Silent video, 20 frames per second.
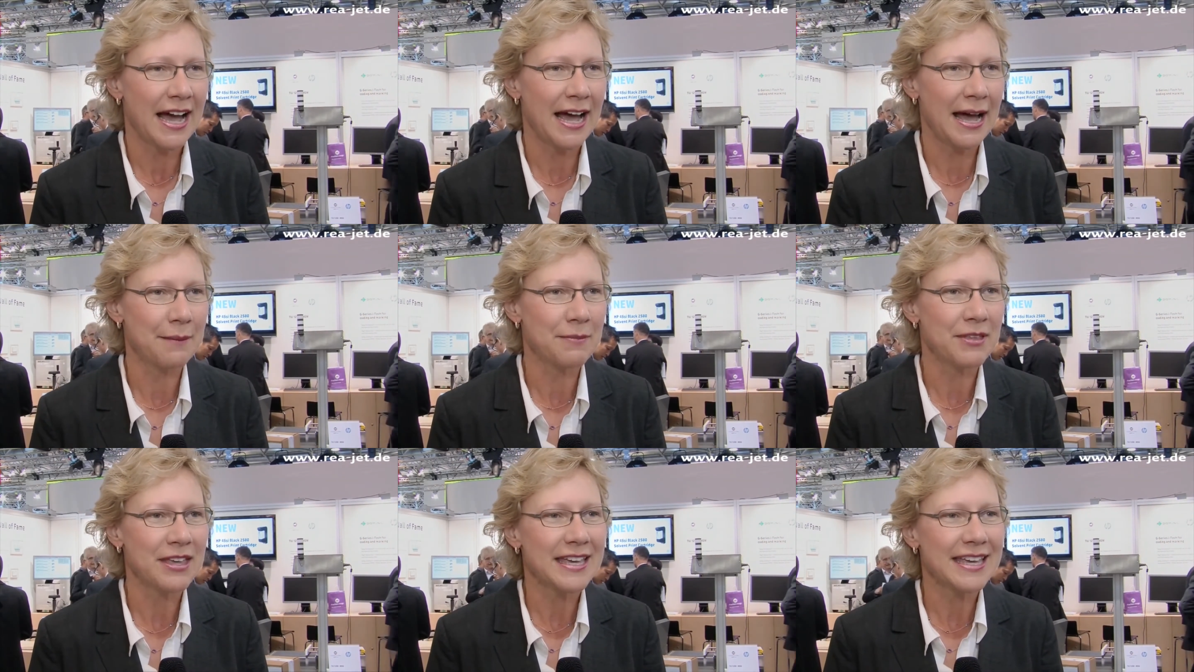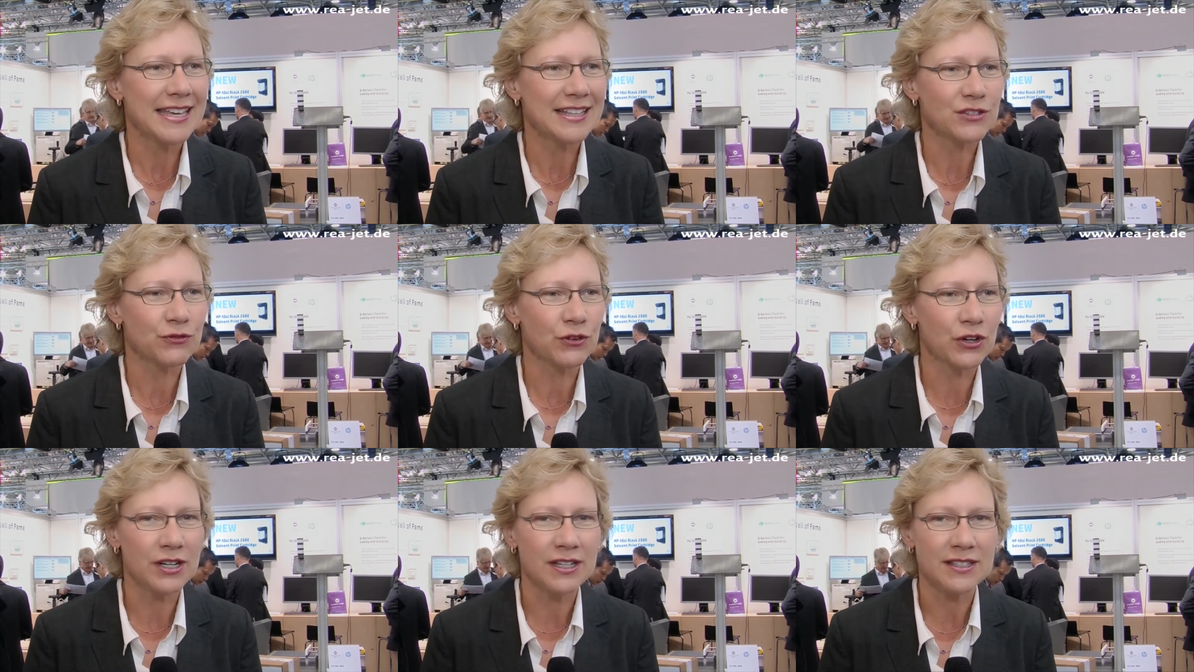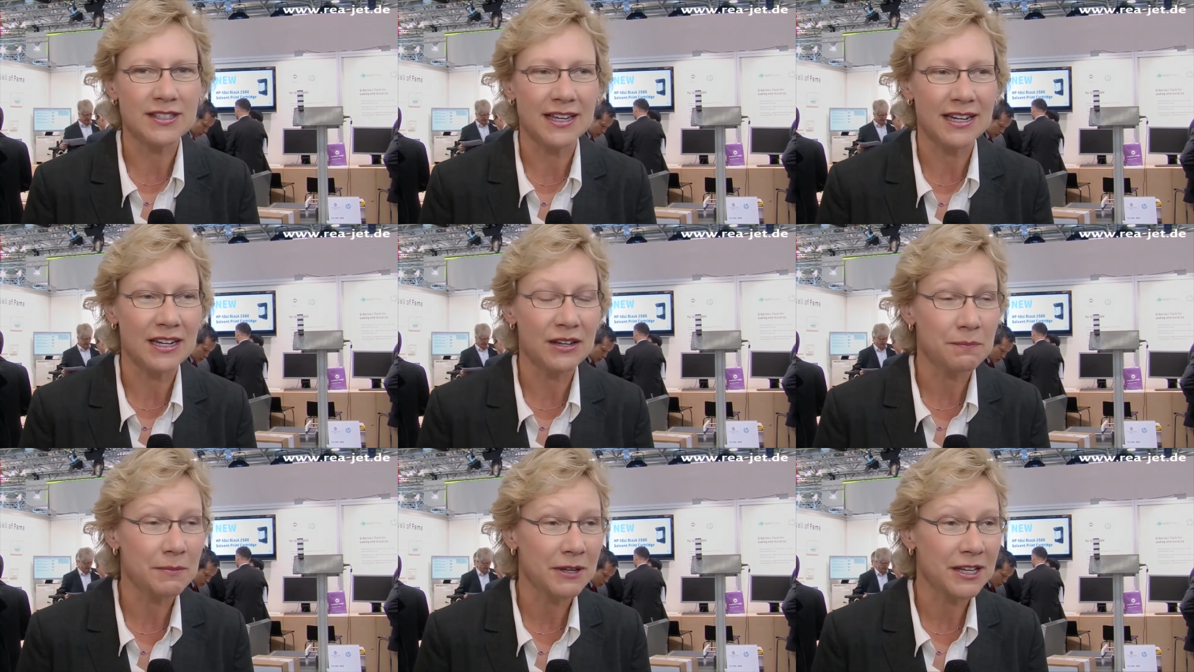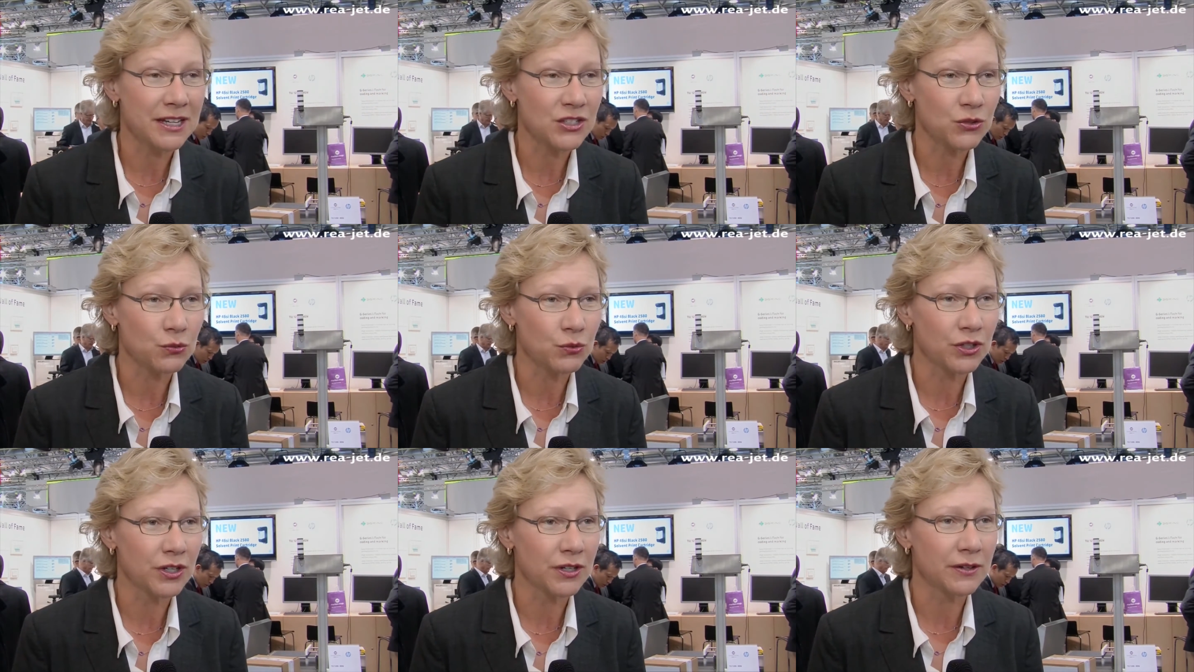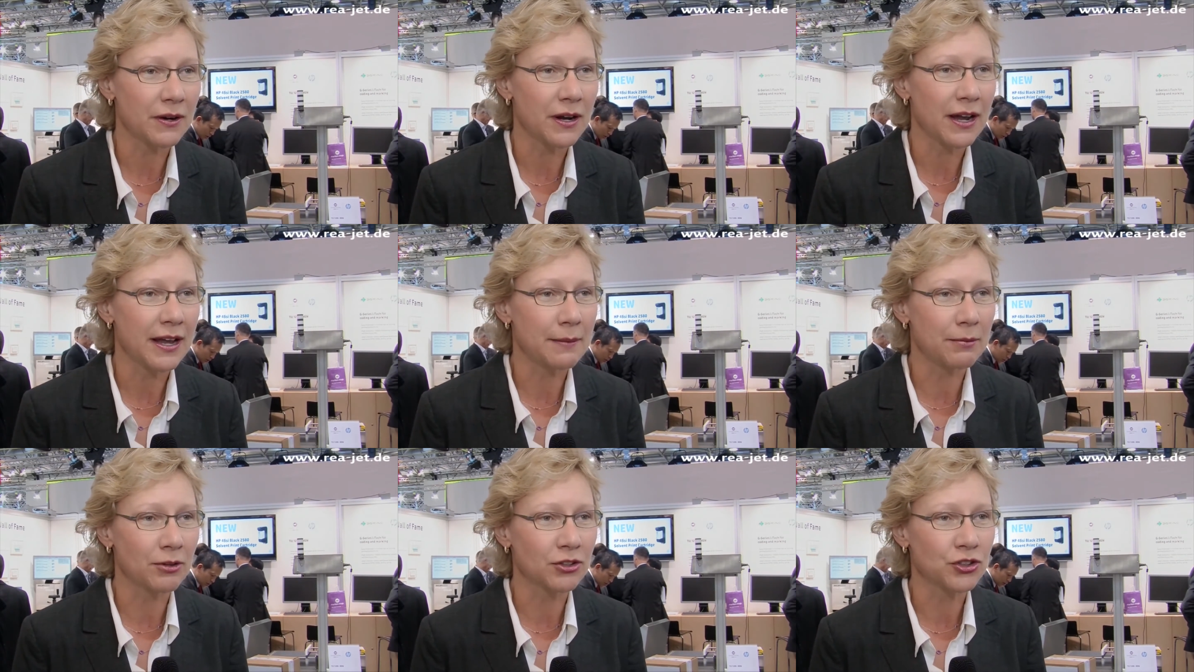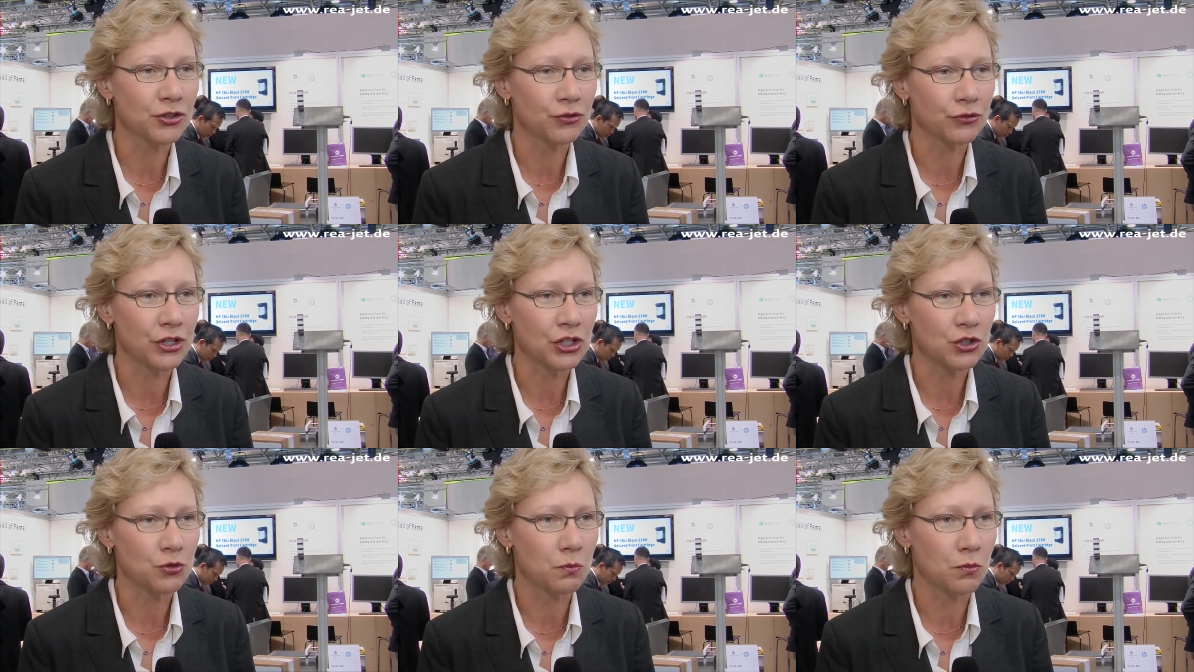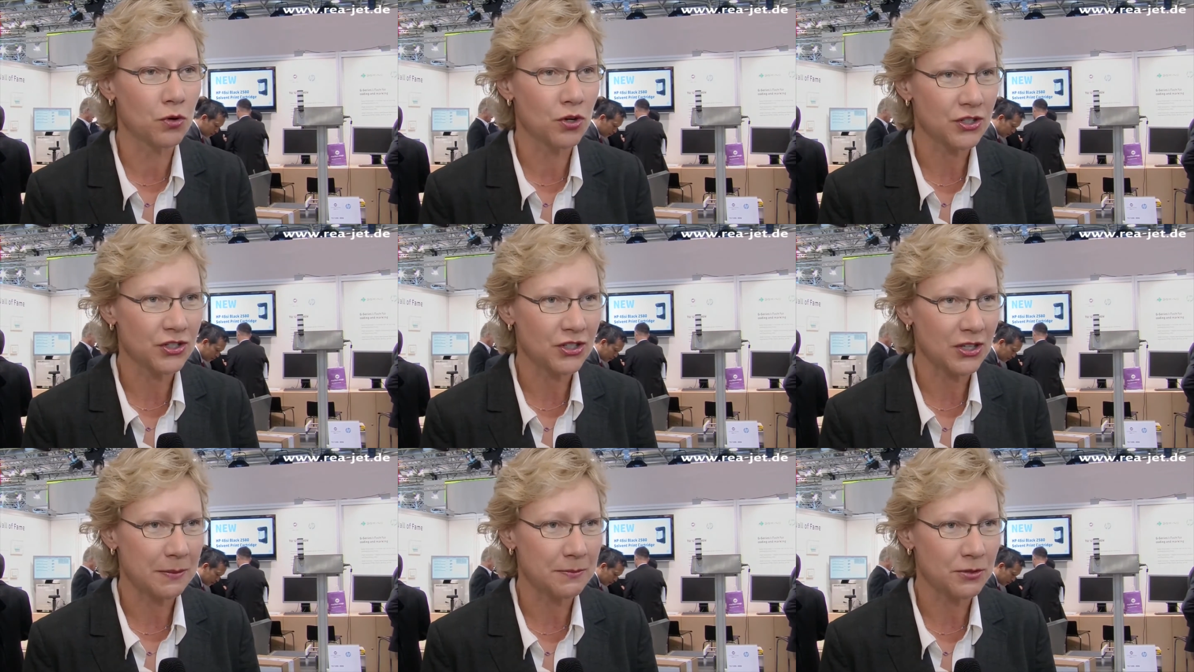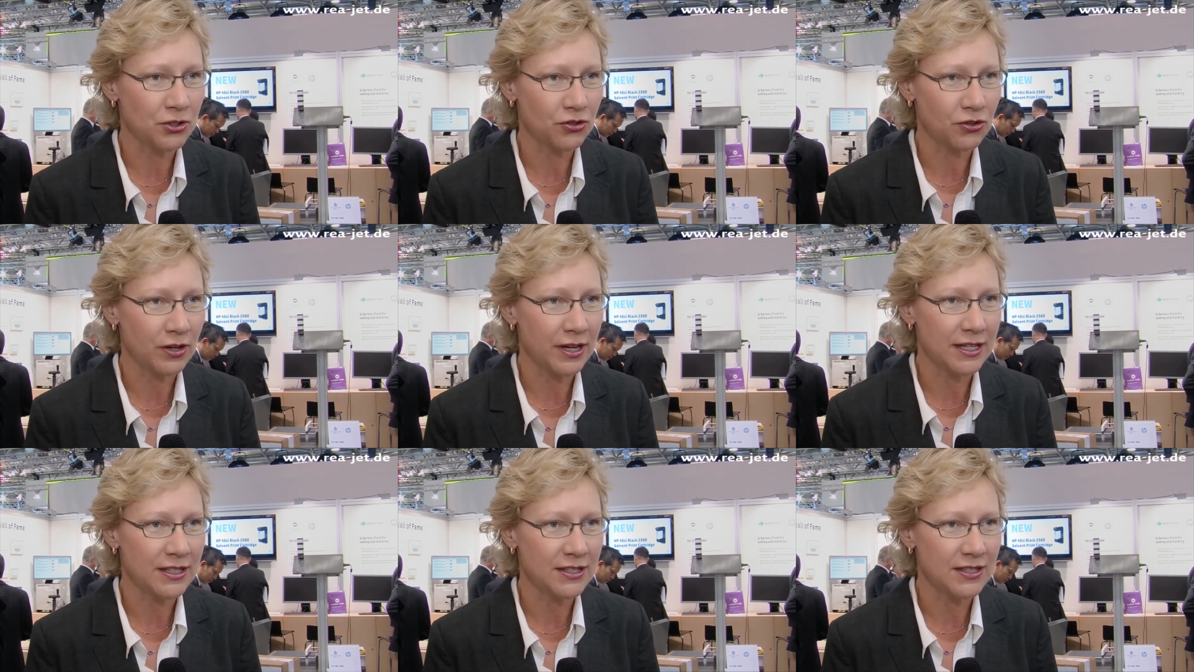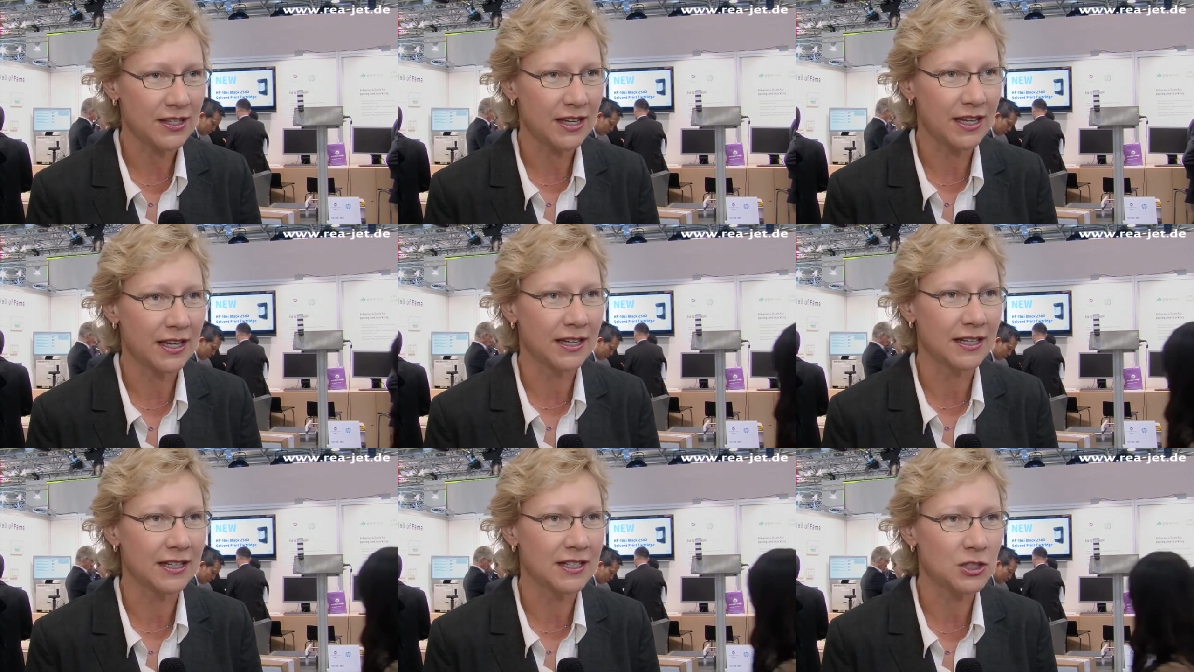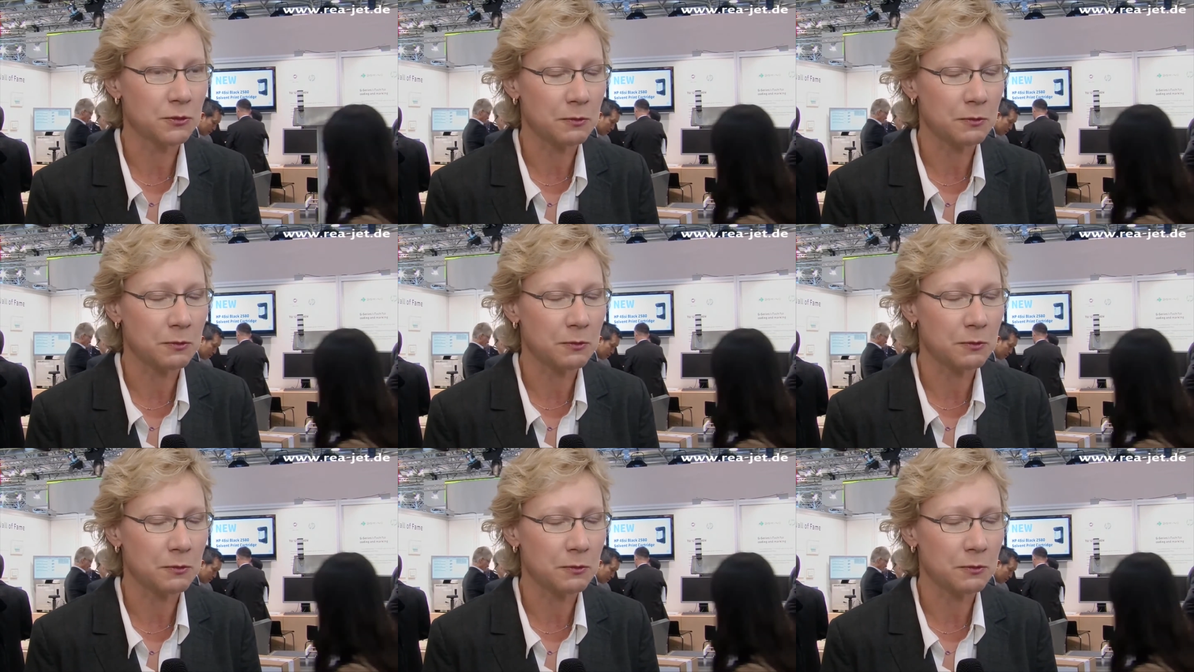Um, it's very exciting because we're able to reach more substrates and